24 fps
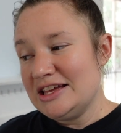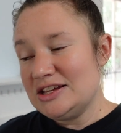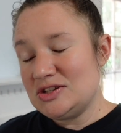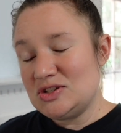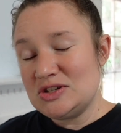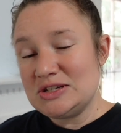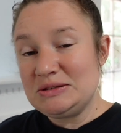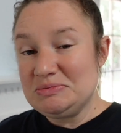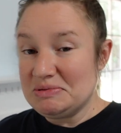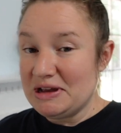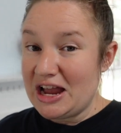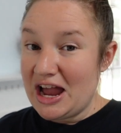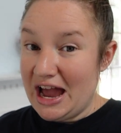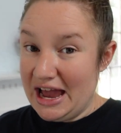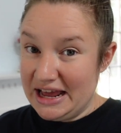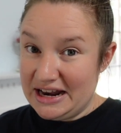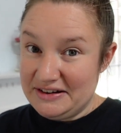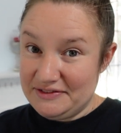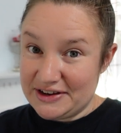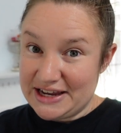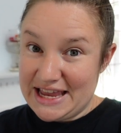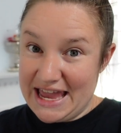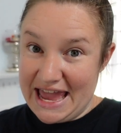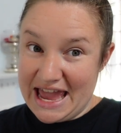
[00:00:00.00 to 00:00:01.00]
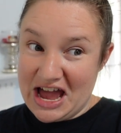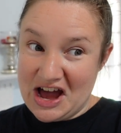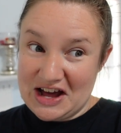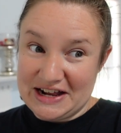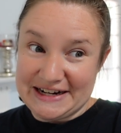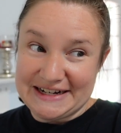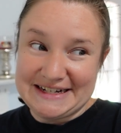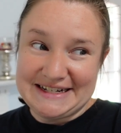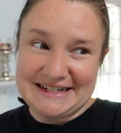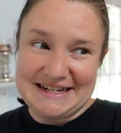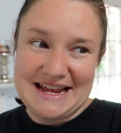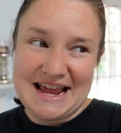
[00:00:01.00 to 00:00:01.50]
it's just been kind of a
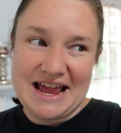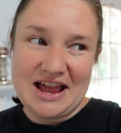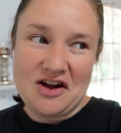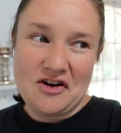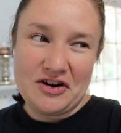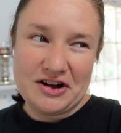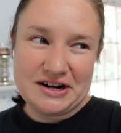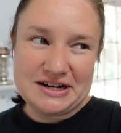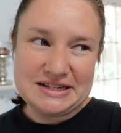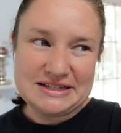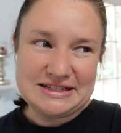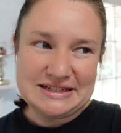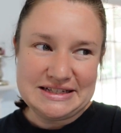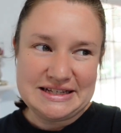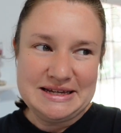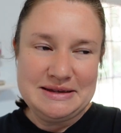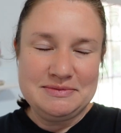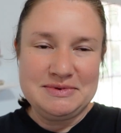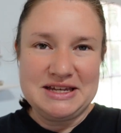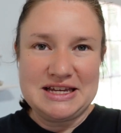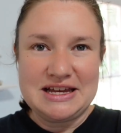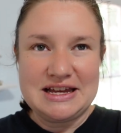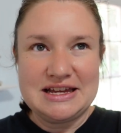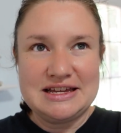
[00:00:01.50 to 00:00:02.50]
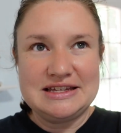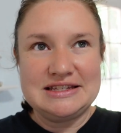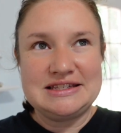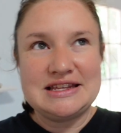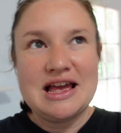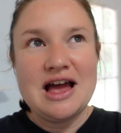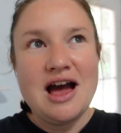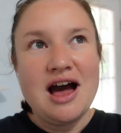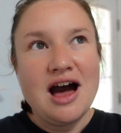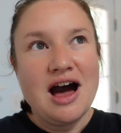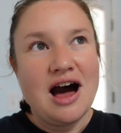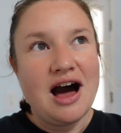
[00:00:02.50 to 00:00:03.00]
chaotic day, honestly, because
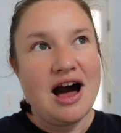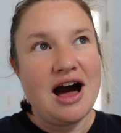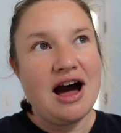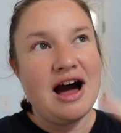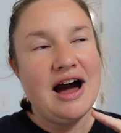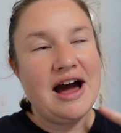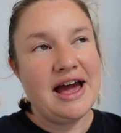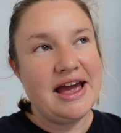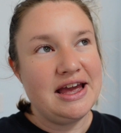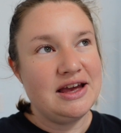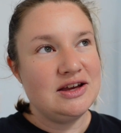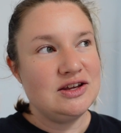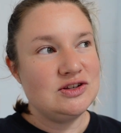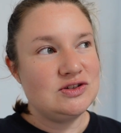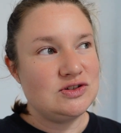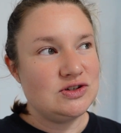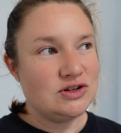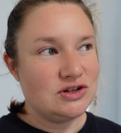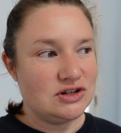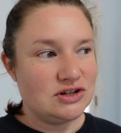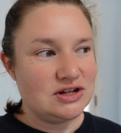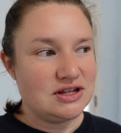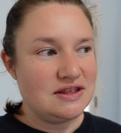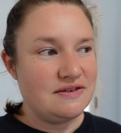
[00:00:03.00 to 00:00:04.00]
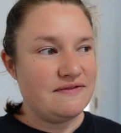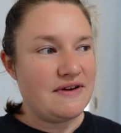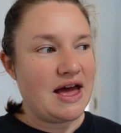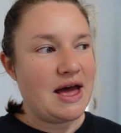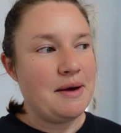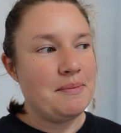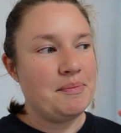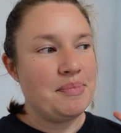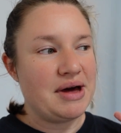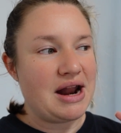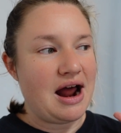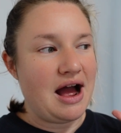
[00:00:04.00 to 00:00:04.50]
I took her to the
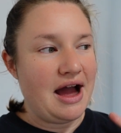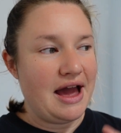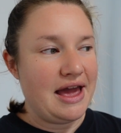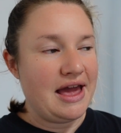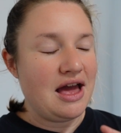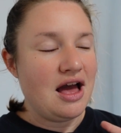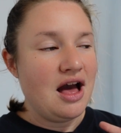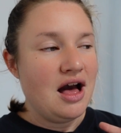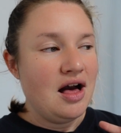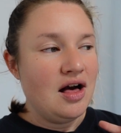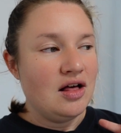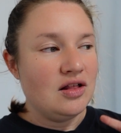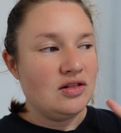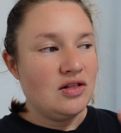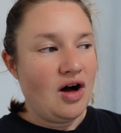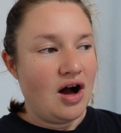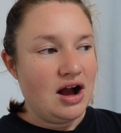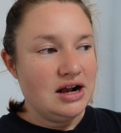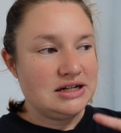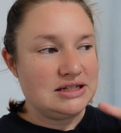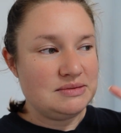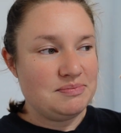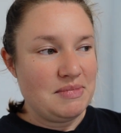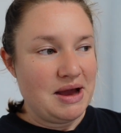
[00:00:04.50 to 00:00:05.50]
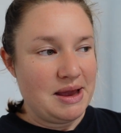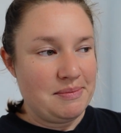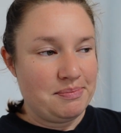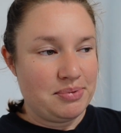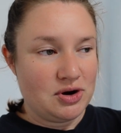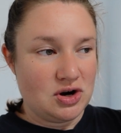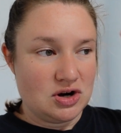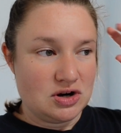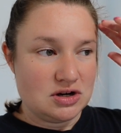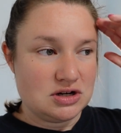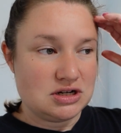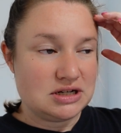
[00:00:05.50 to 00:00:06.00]
vet, but I locked my
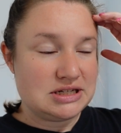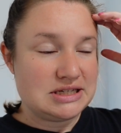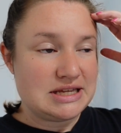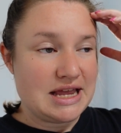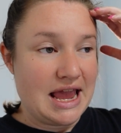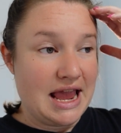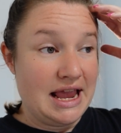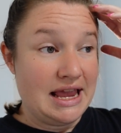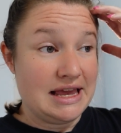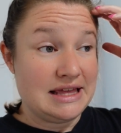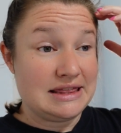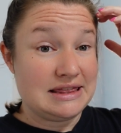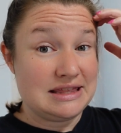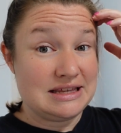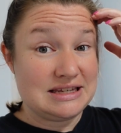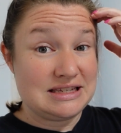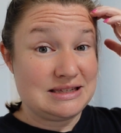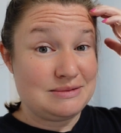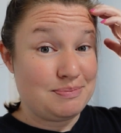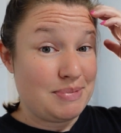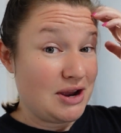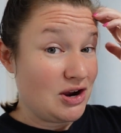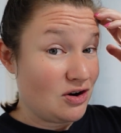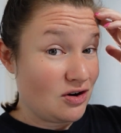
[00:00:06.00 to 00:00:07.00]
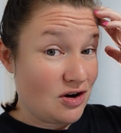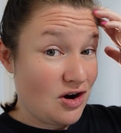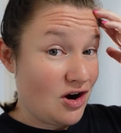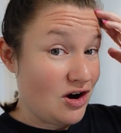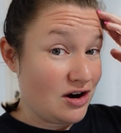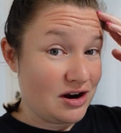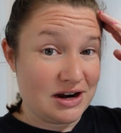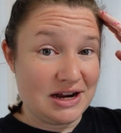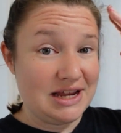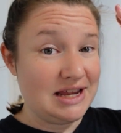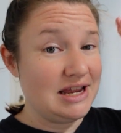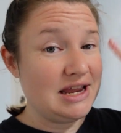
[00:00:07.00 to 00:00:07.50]
purse and the spare
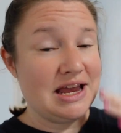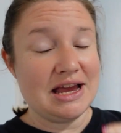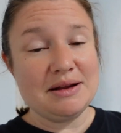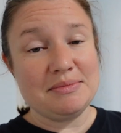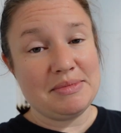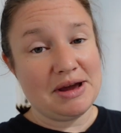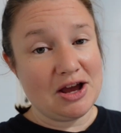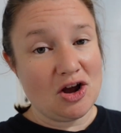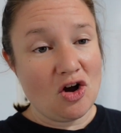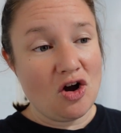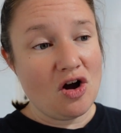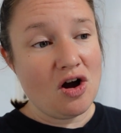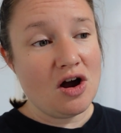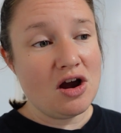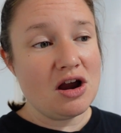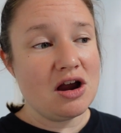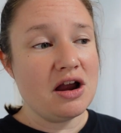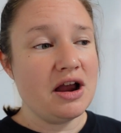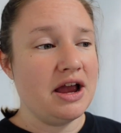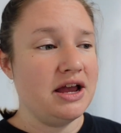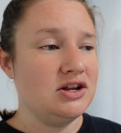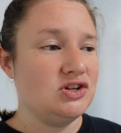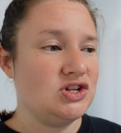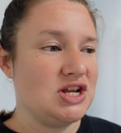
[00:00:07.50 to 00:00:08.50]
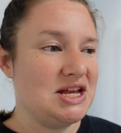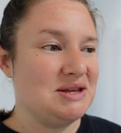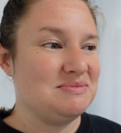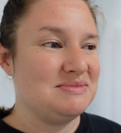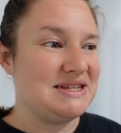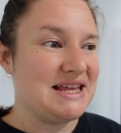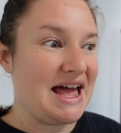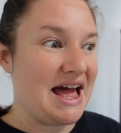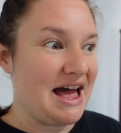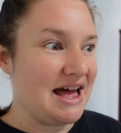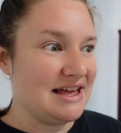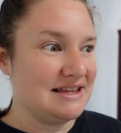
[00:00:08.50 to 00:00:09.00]
car key in my car and James
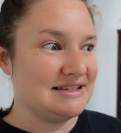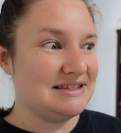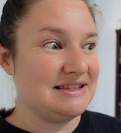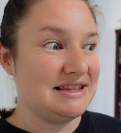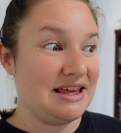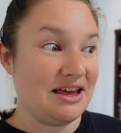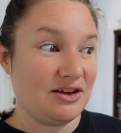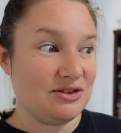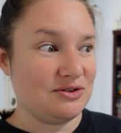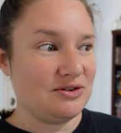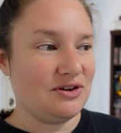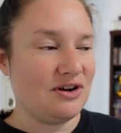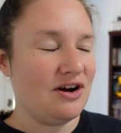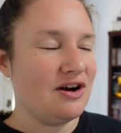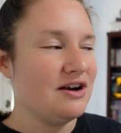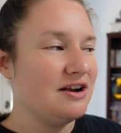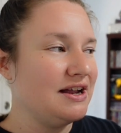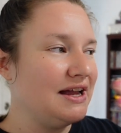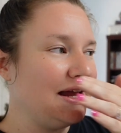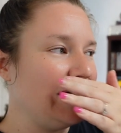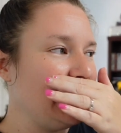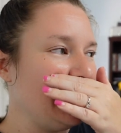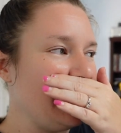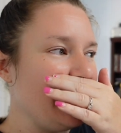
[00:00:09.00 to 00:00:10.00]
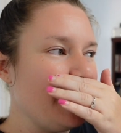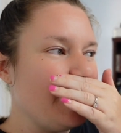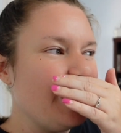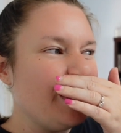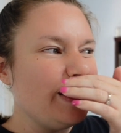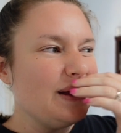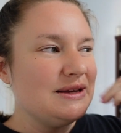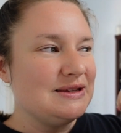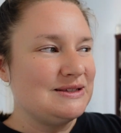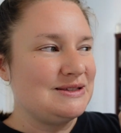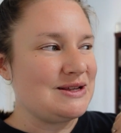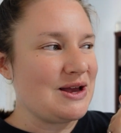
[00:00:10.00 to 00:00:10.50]
has the other car key.
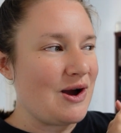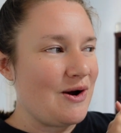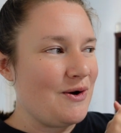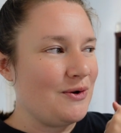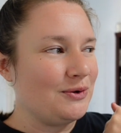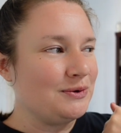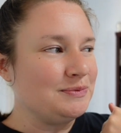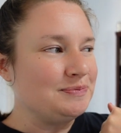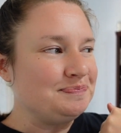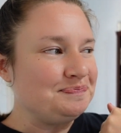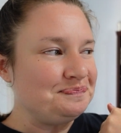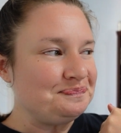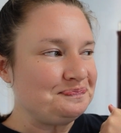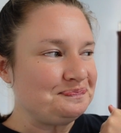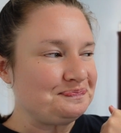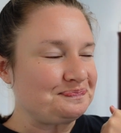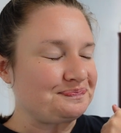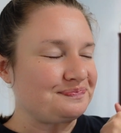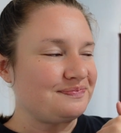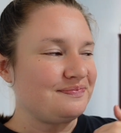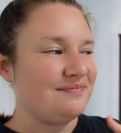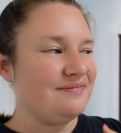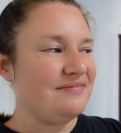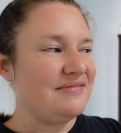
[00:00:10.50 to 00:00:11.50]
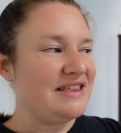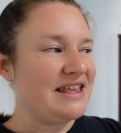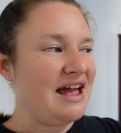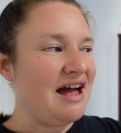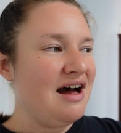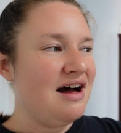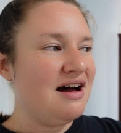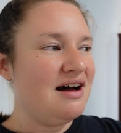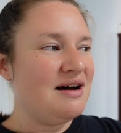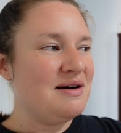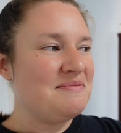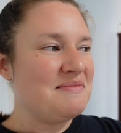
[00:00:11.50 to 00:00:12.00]
So
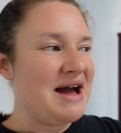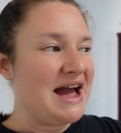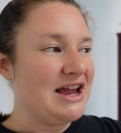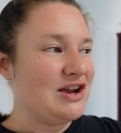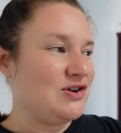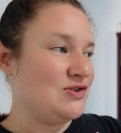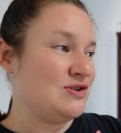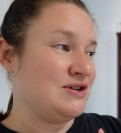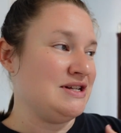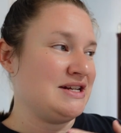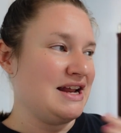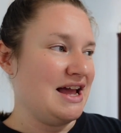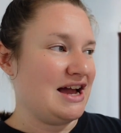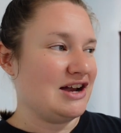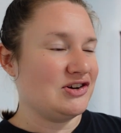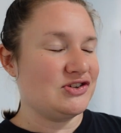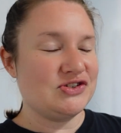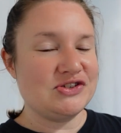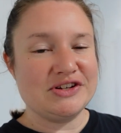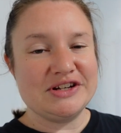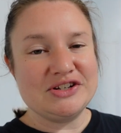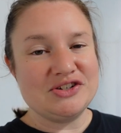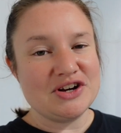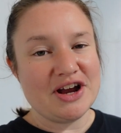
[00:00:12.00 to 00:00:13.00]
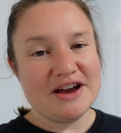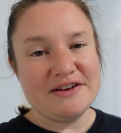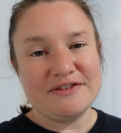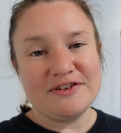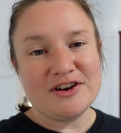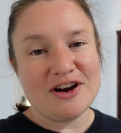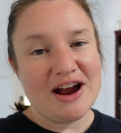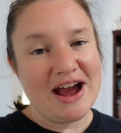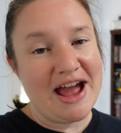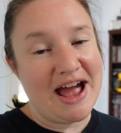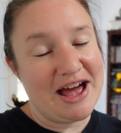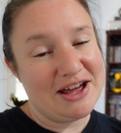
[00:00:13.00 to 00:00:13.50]
um, I couldn't actually drive
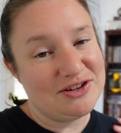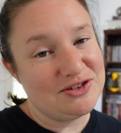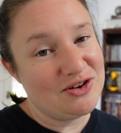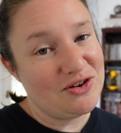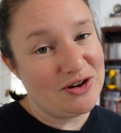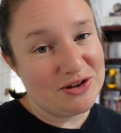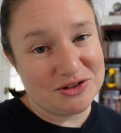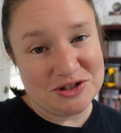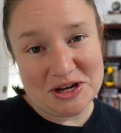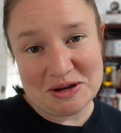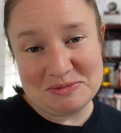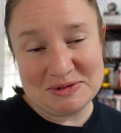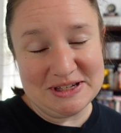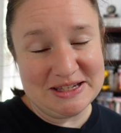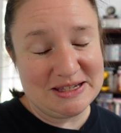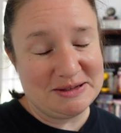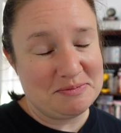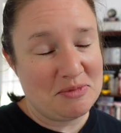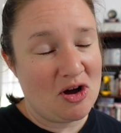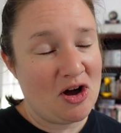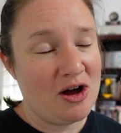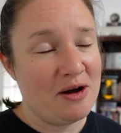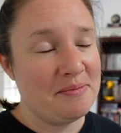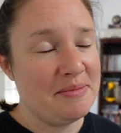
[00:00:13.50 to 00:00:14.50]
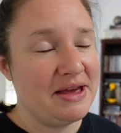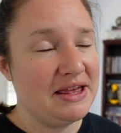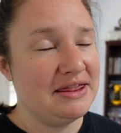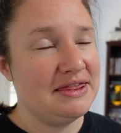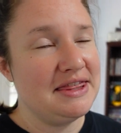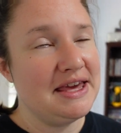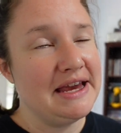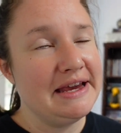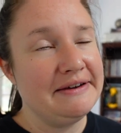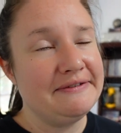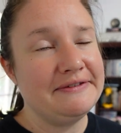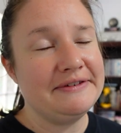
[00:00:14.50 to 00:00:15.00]
her. I had to call James's mom and
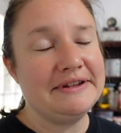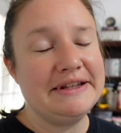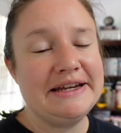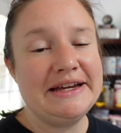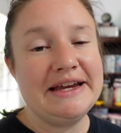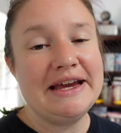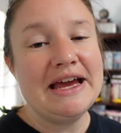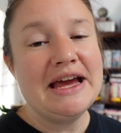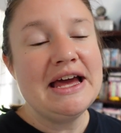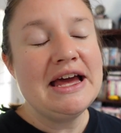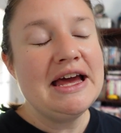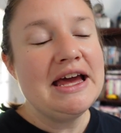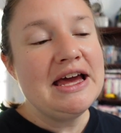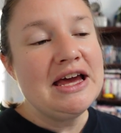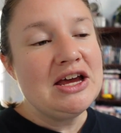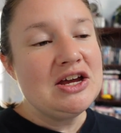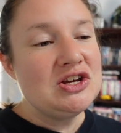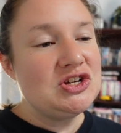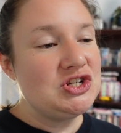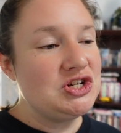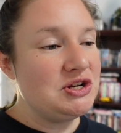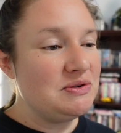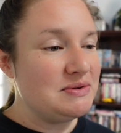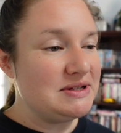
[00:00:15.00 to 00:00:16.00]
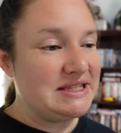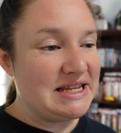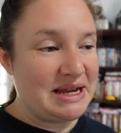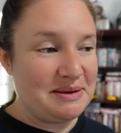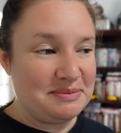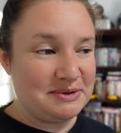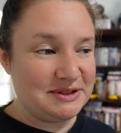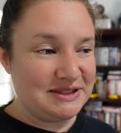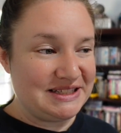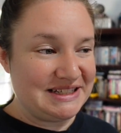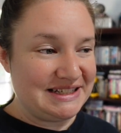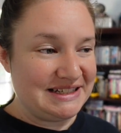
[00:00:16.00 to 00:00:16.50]
thankfully she was
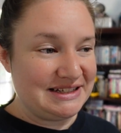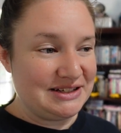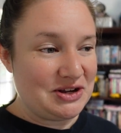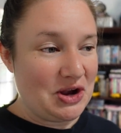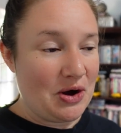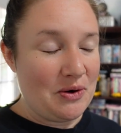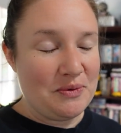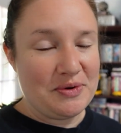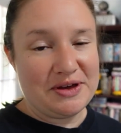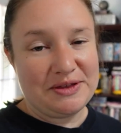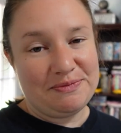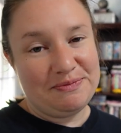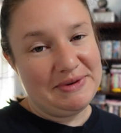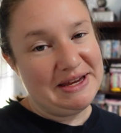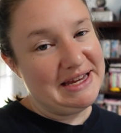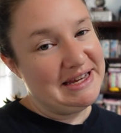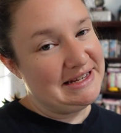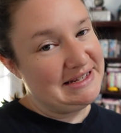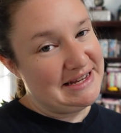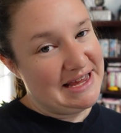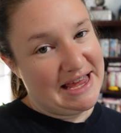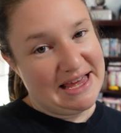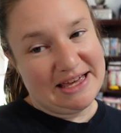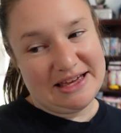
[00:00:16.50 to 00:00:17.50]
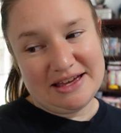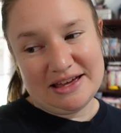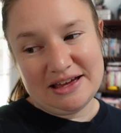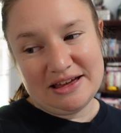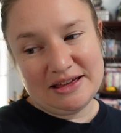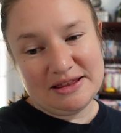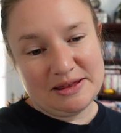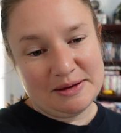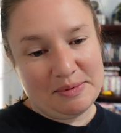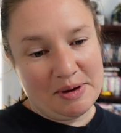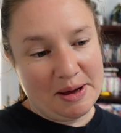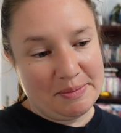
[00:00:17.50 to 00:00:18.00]
able to go with me and take
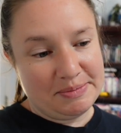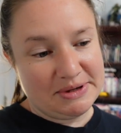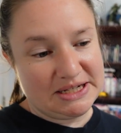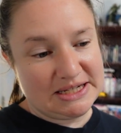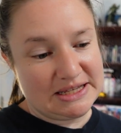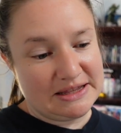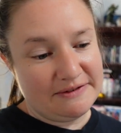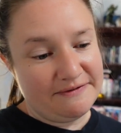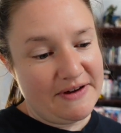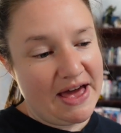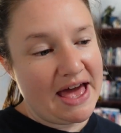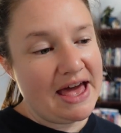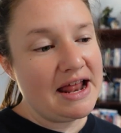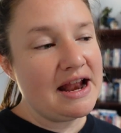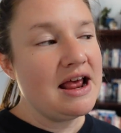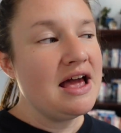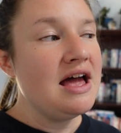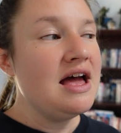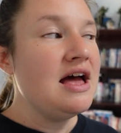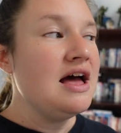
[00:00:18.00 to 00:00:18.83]
the puppy to the vet.